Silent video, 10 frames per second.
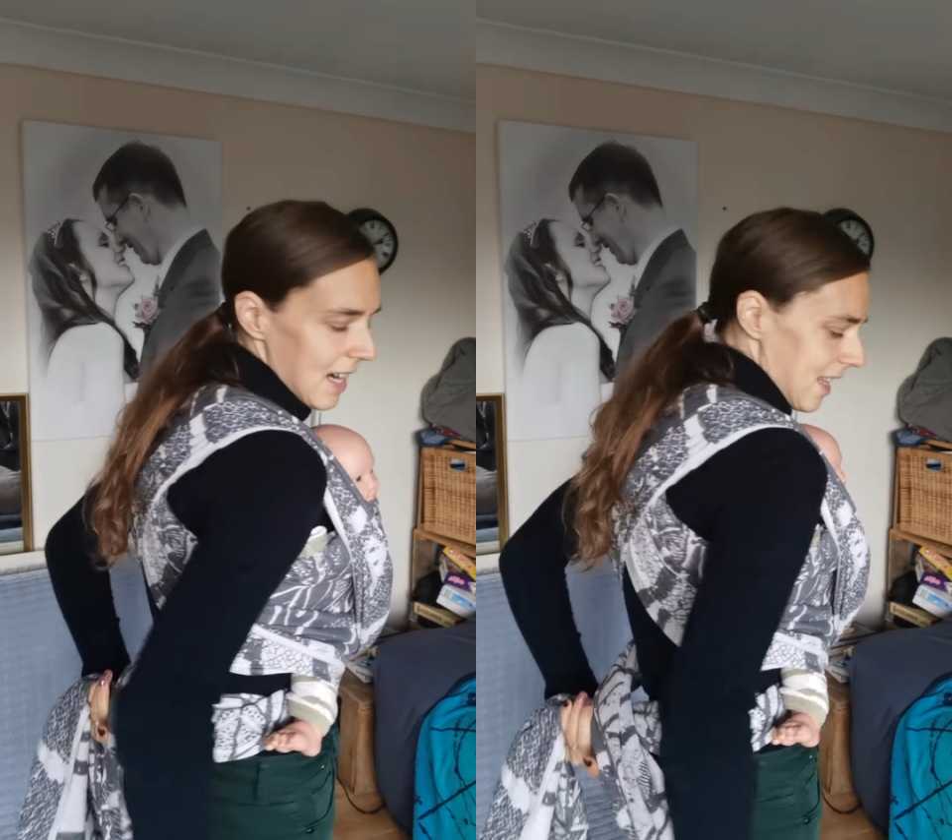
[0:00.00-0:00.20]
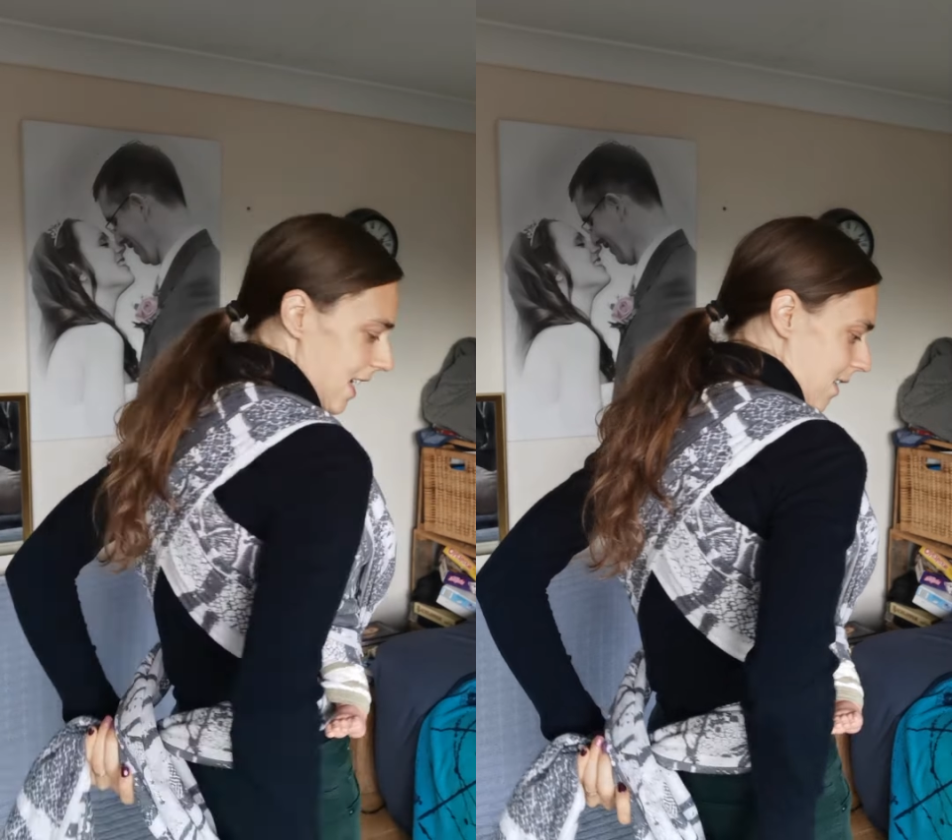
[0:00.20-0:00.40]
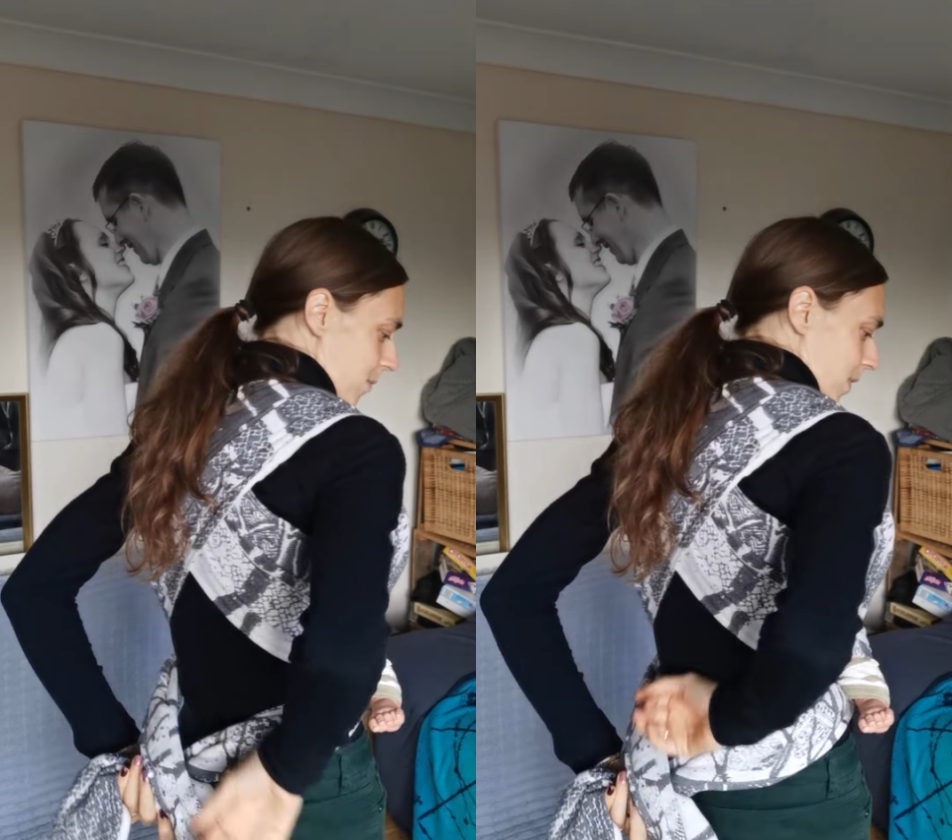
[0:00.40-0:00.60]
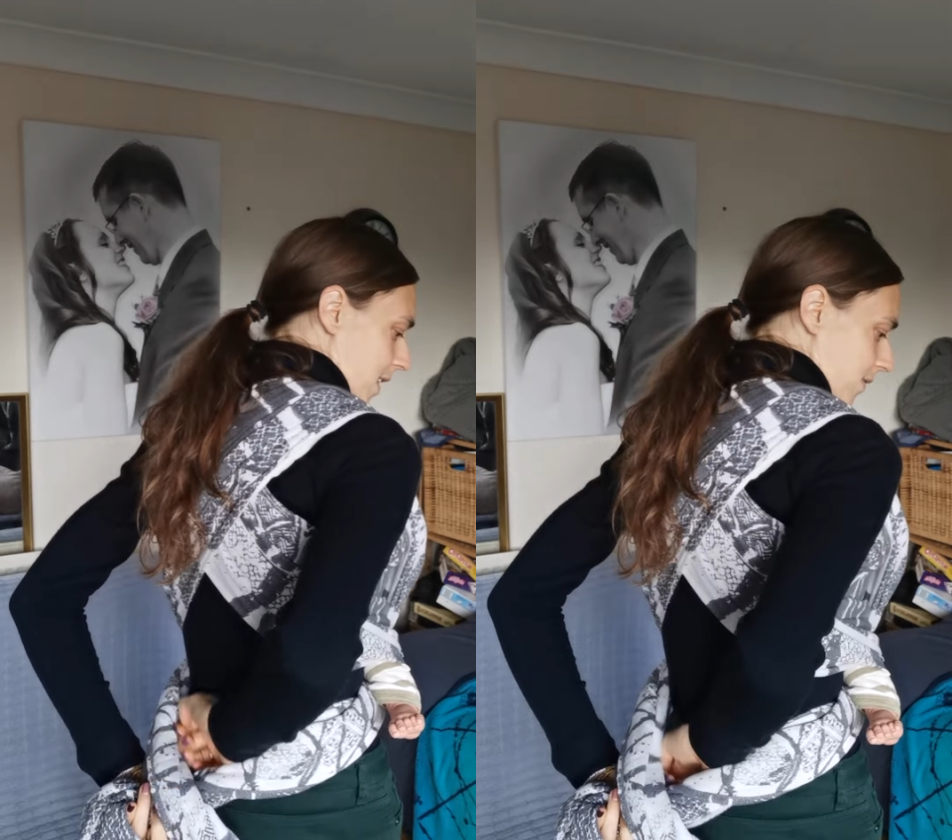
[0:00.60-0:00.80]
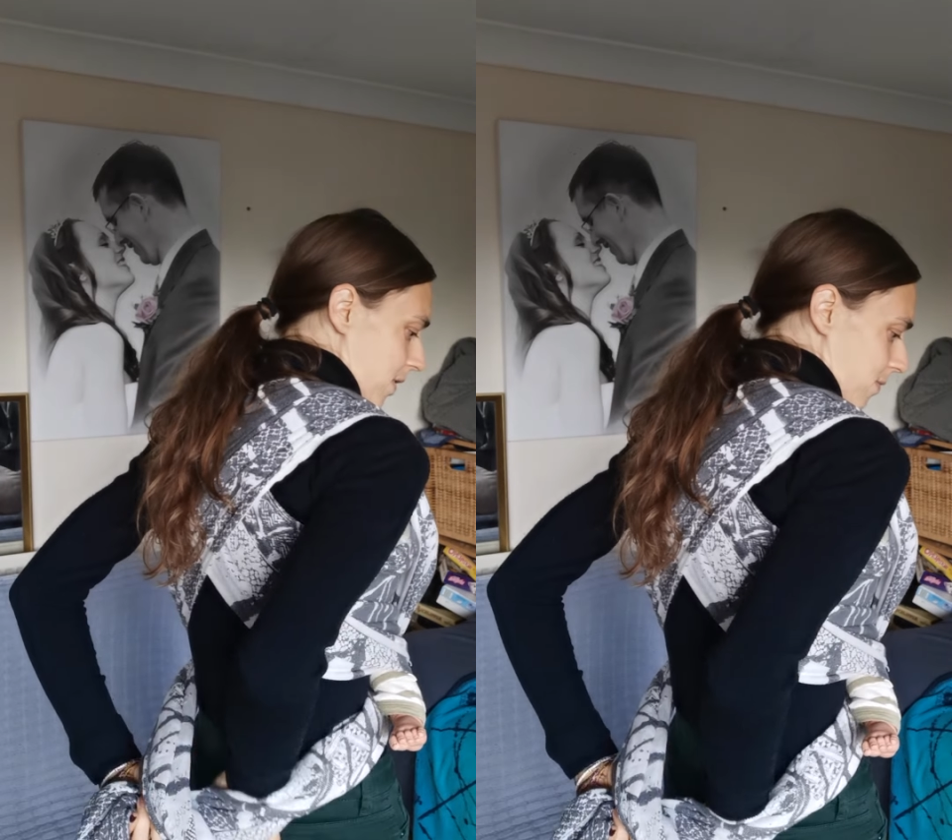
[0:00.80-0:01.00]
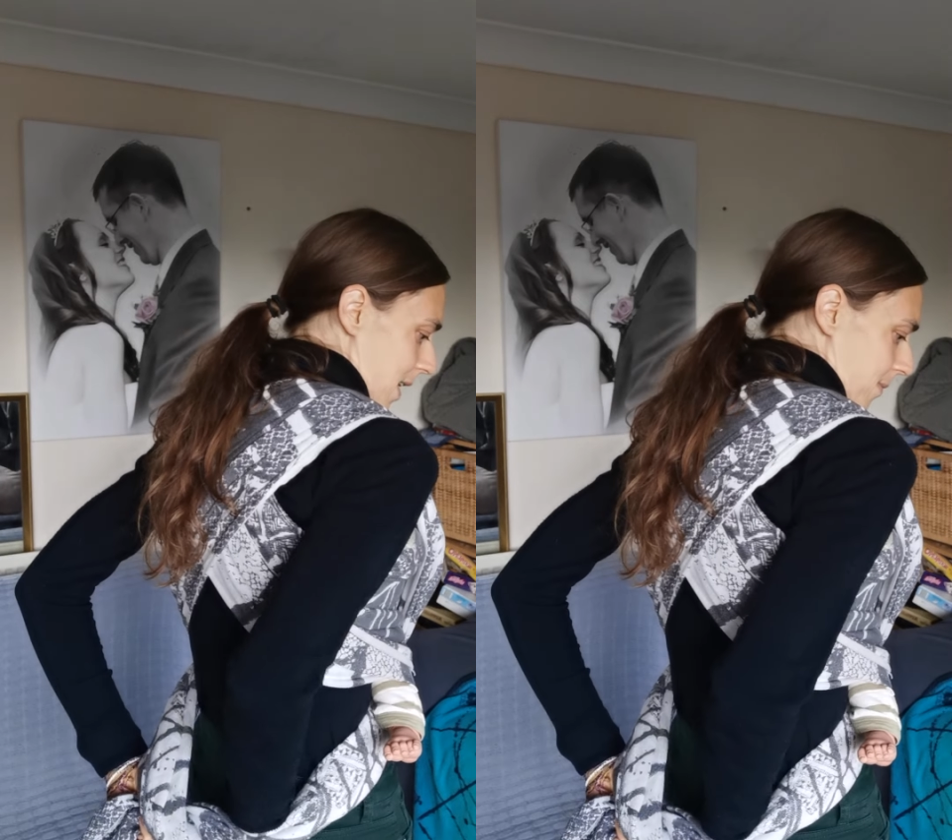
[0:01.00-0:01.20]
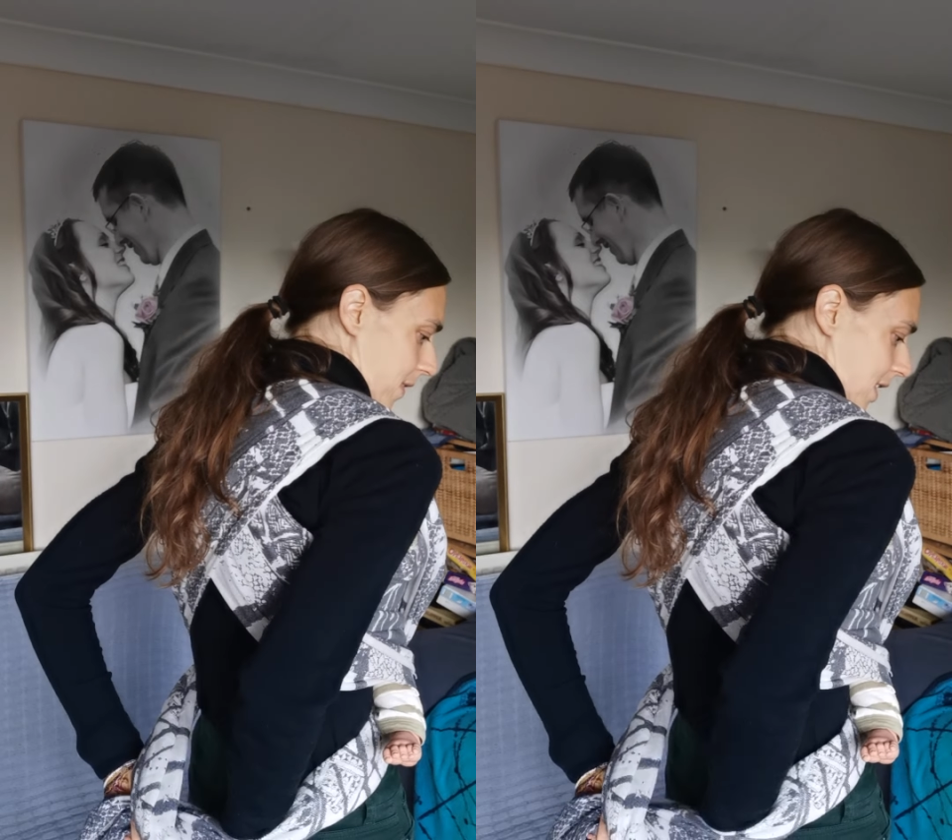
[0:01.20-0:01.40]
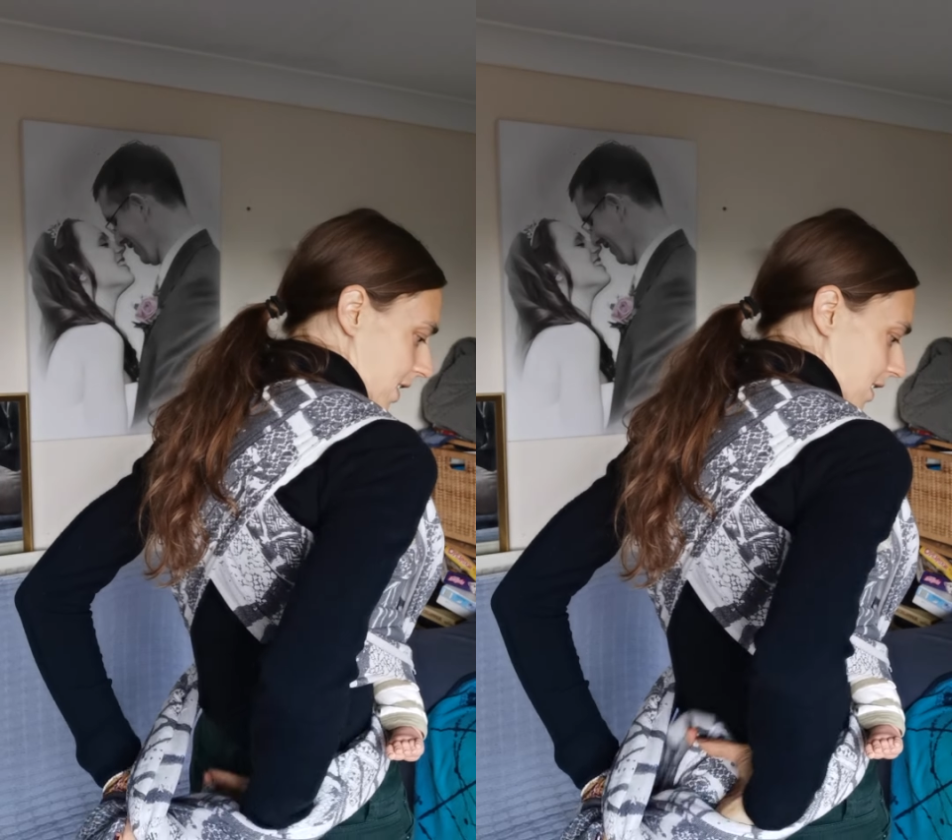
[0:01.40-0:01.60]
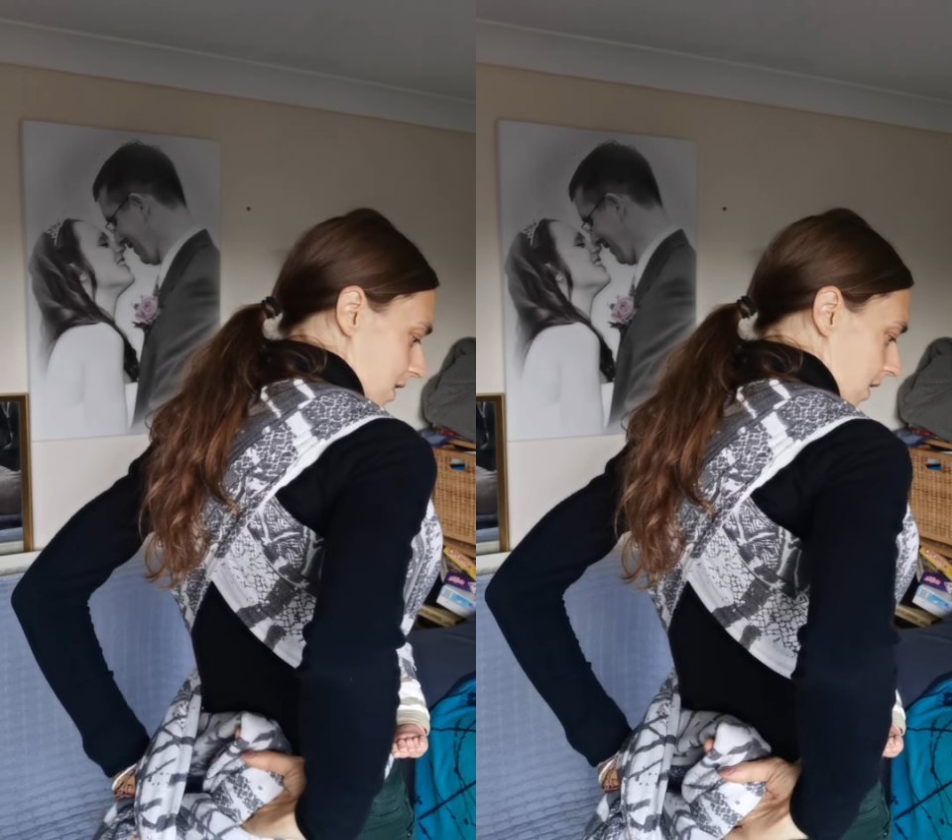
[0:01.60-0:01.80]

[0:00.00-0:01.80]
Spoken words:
And then wherever your wrap finishes,